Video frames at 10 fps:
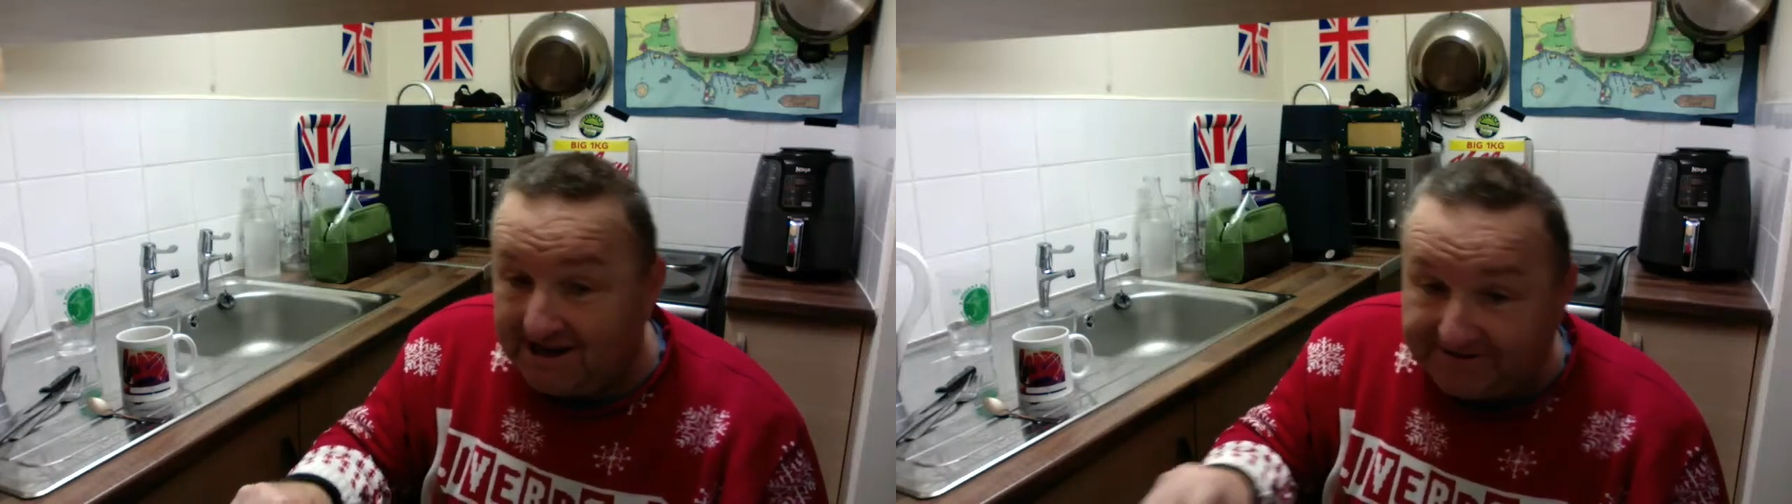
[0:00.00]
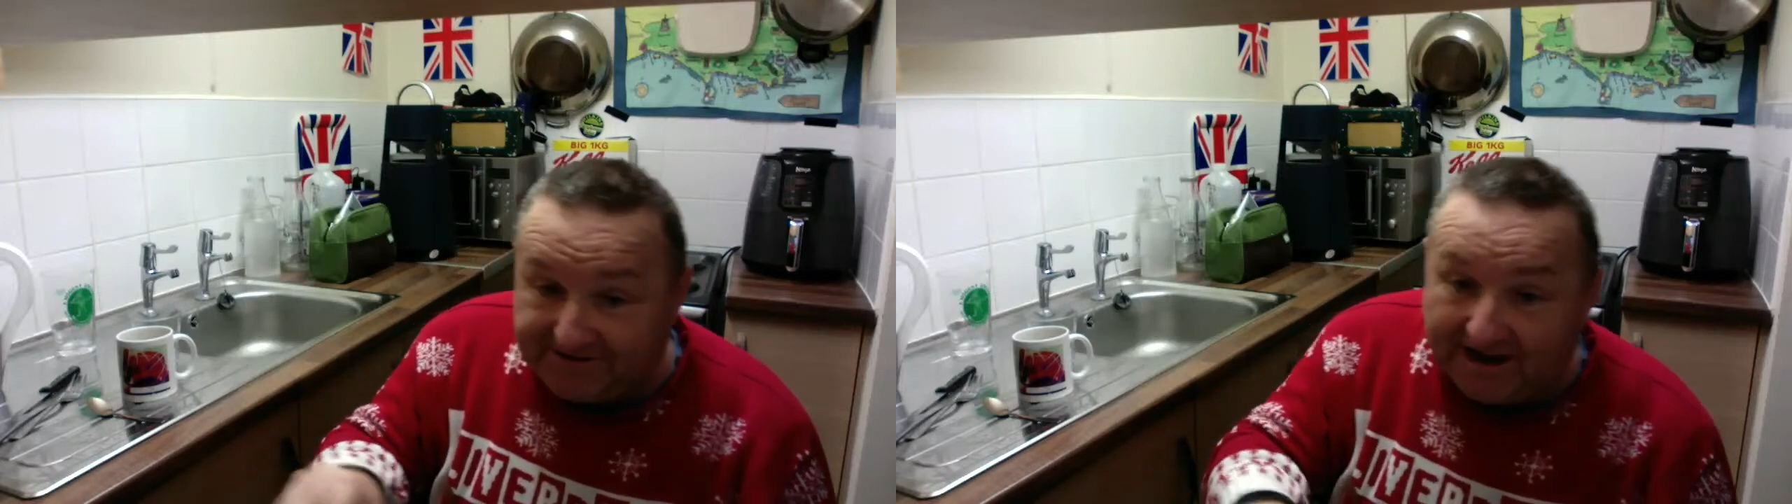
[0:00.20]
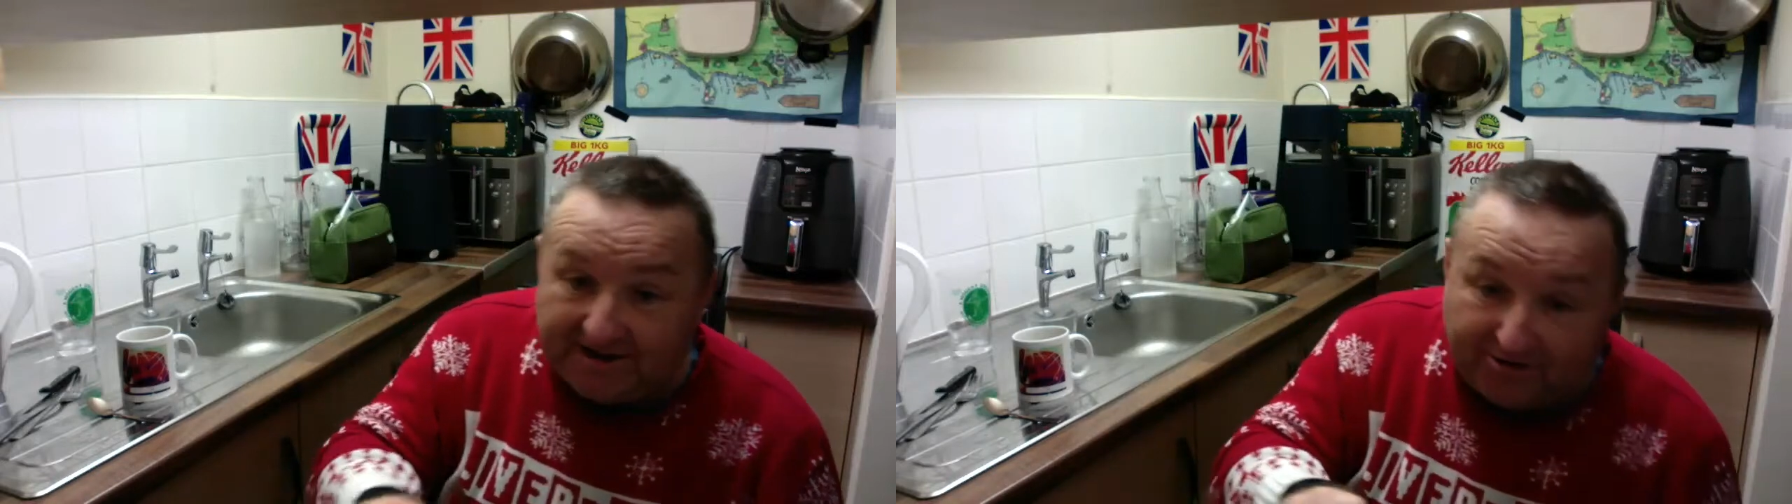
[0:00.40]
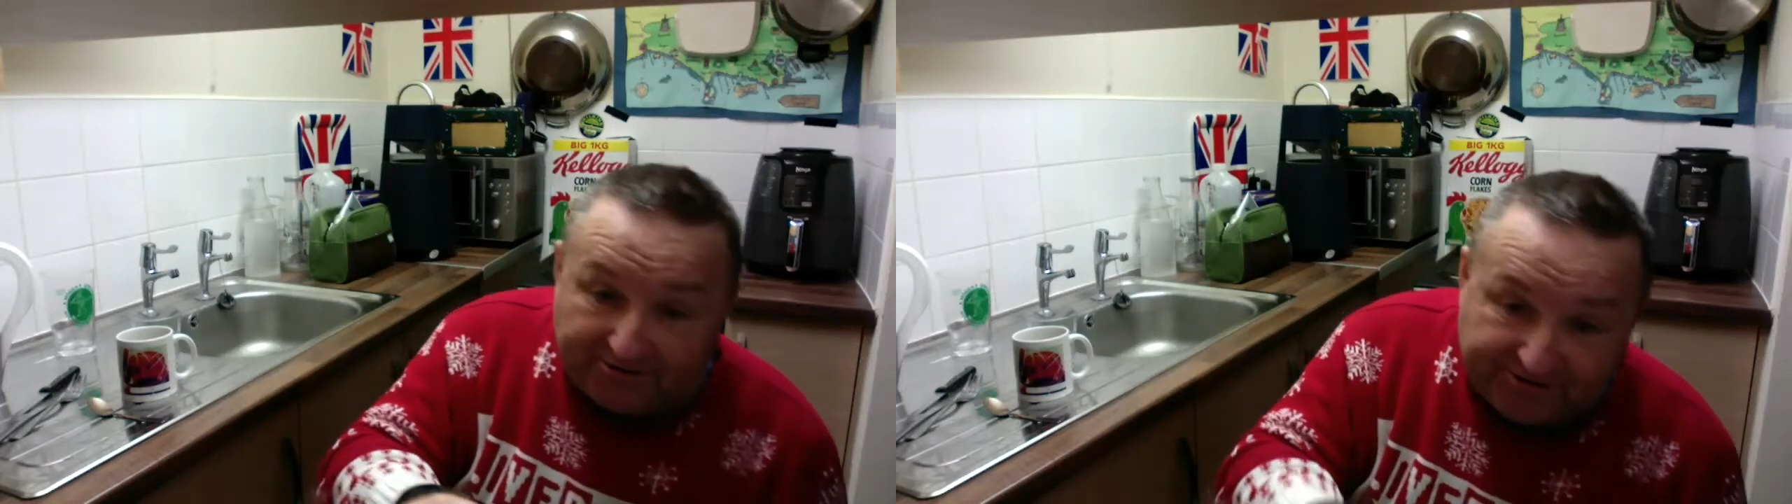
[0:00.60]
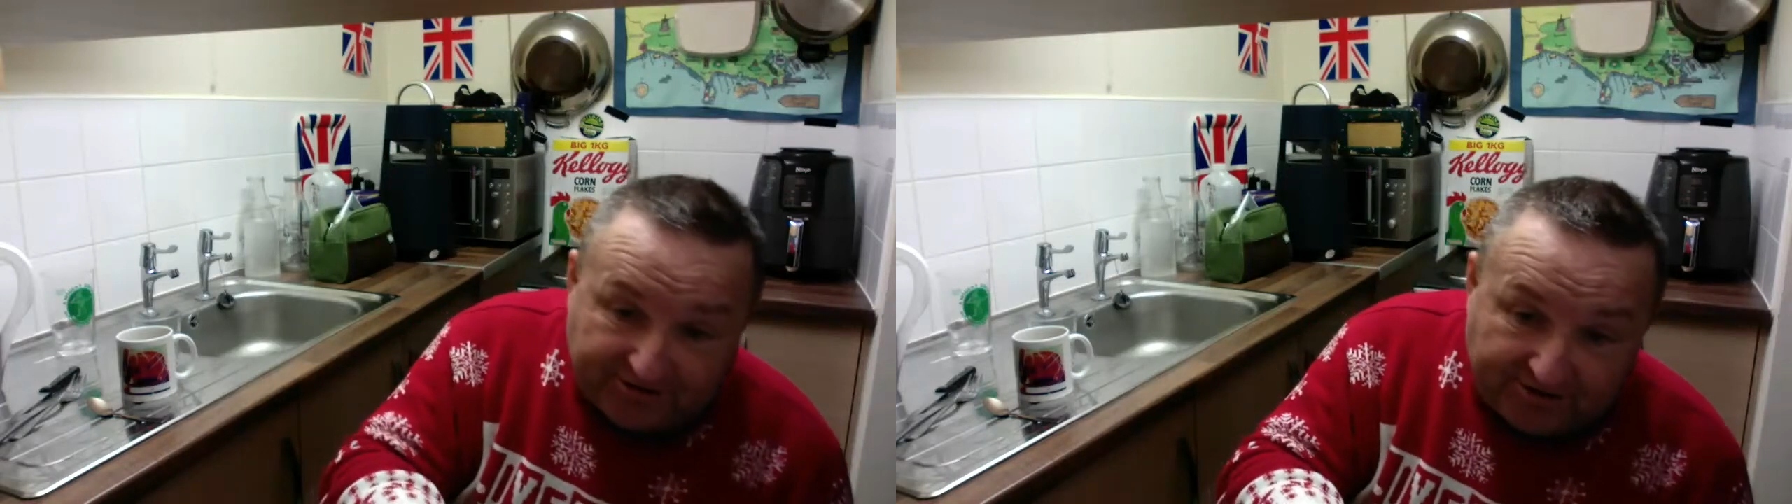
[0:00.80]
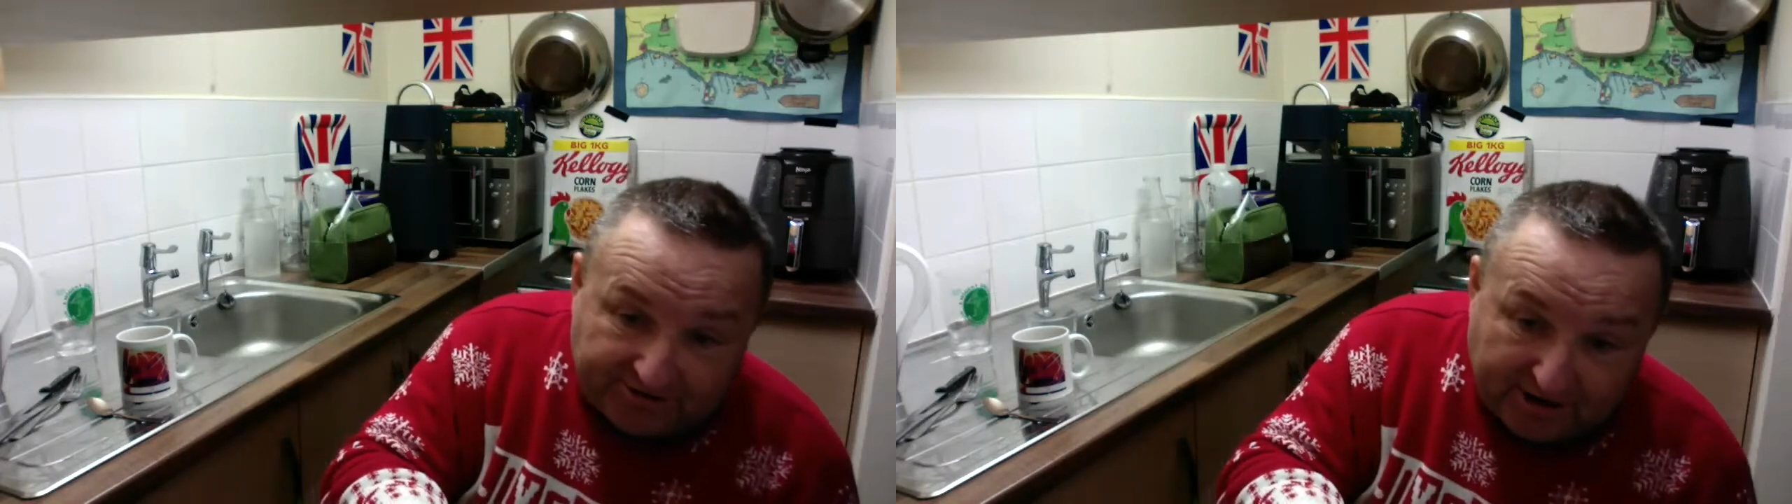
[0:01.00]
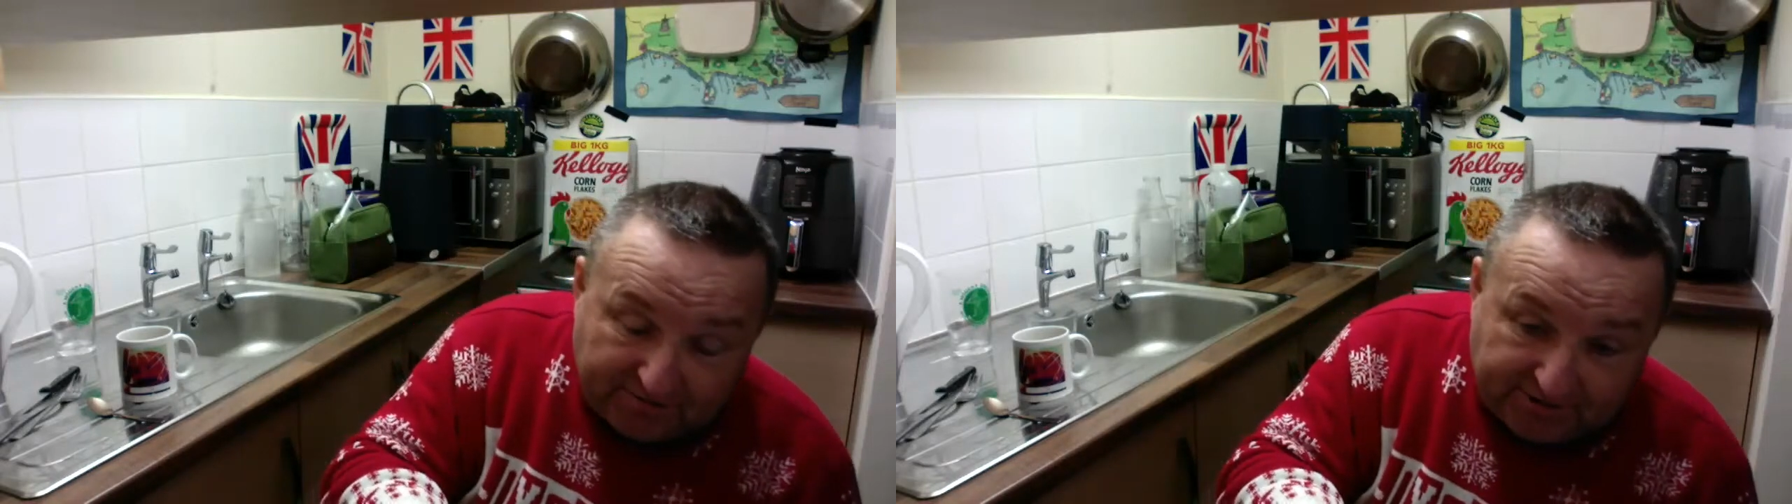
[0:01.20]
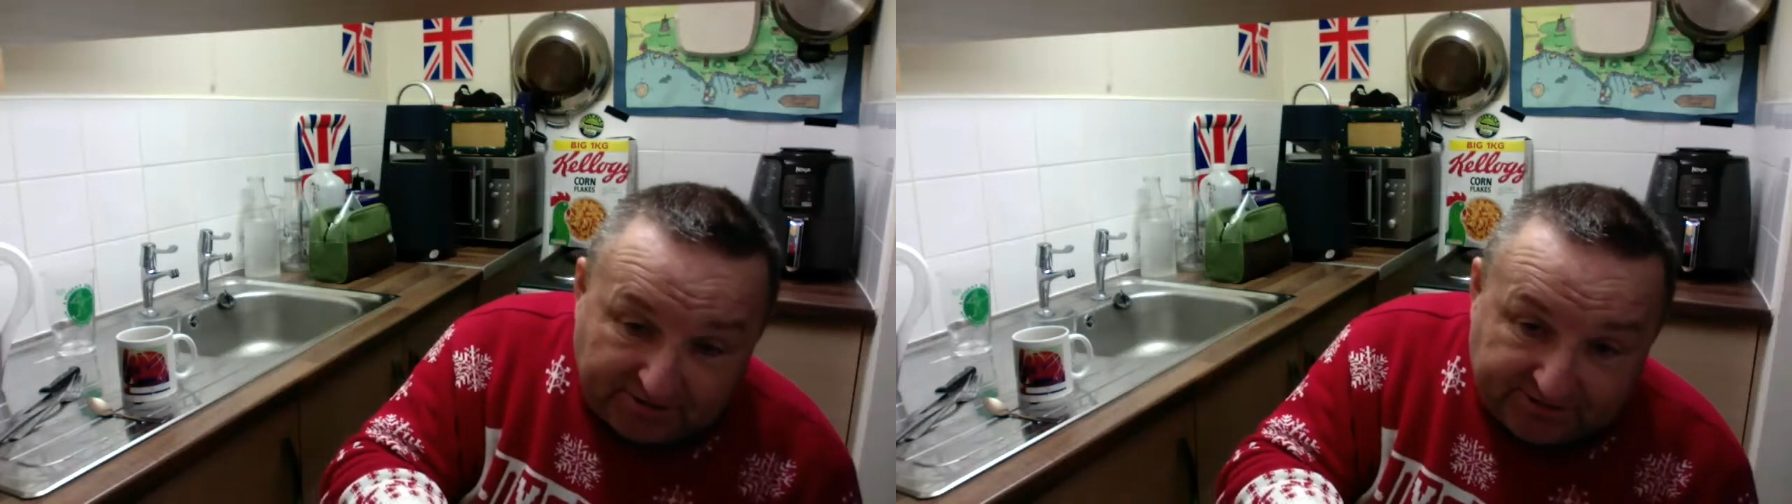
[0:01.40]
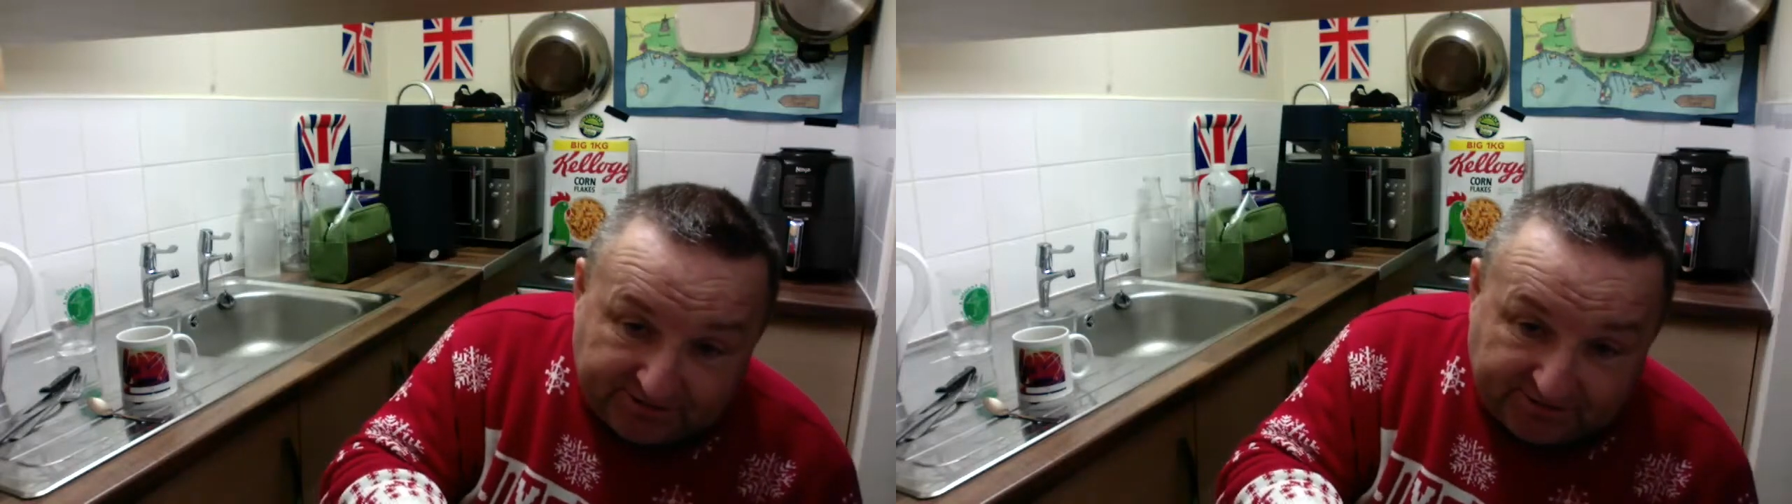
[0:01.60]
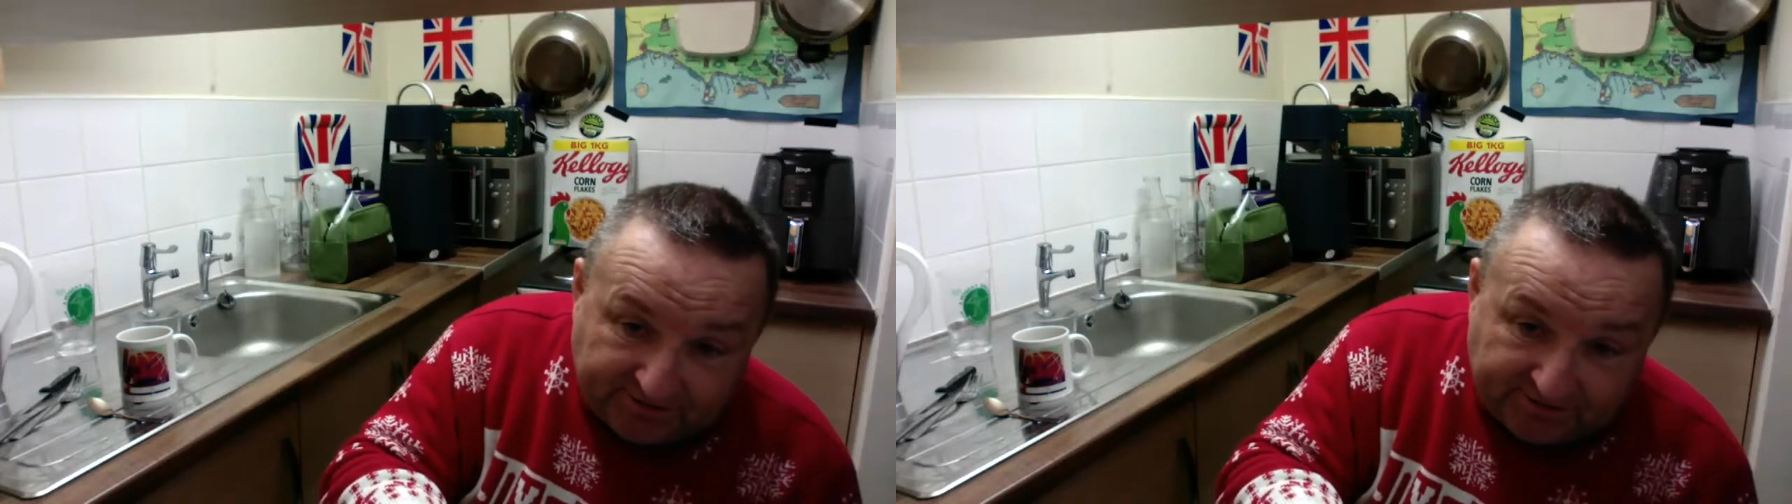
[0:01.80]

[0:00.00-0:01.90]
As I concern, no news is